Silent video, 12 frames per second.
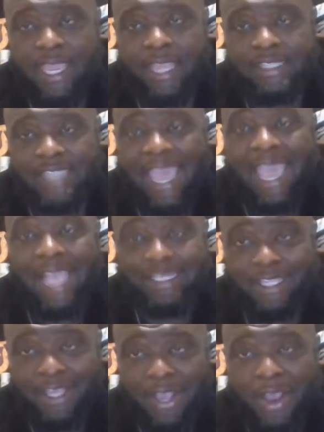as they
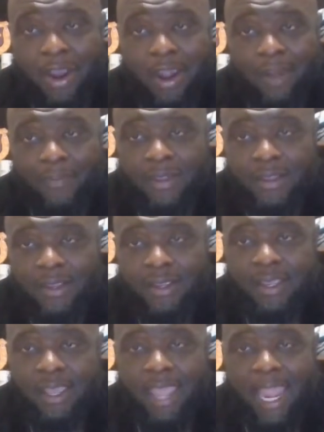are.
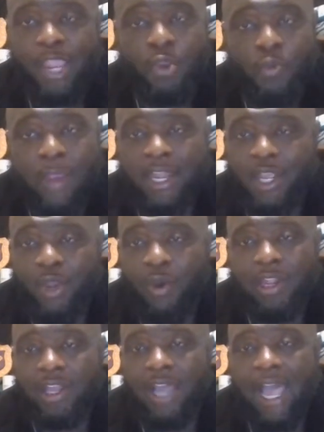And you're ready to go a
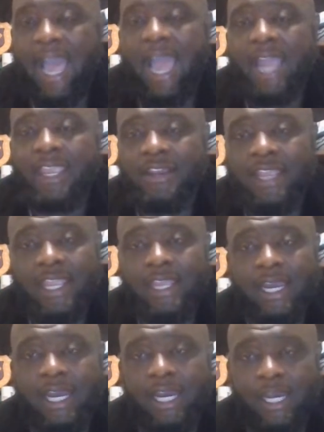little higher in
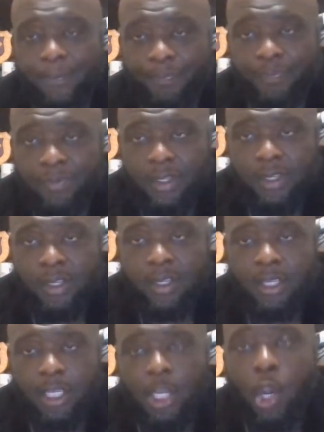God.
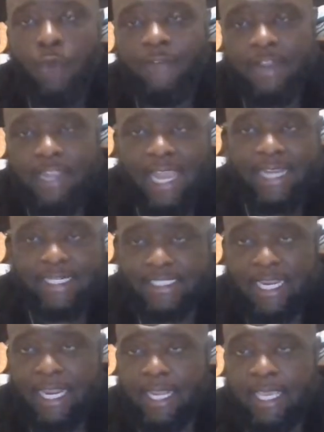
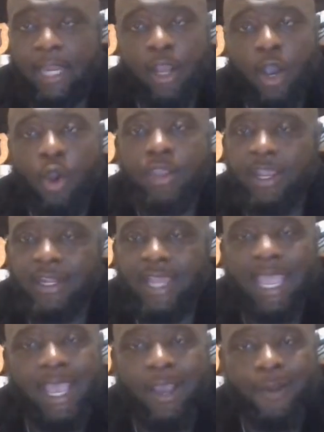COVID-19 can't hold you
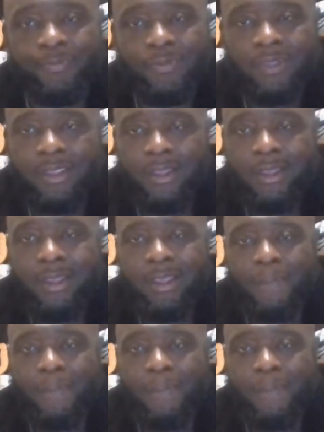down. Being